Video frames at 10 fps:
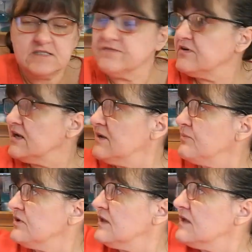for
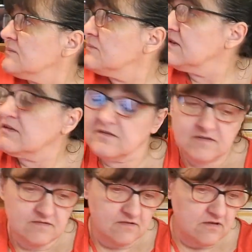anybody like me that
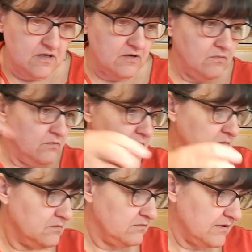doesn't know
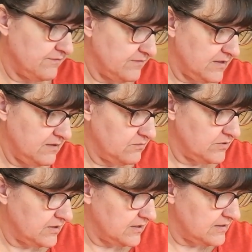roughly what
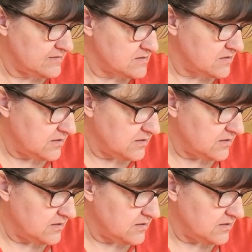it is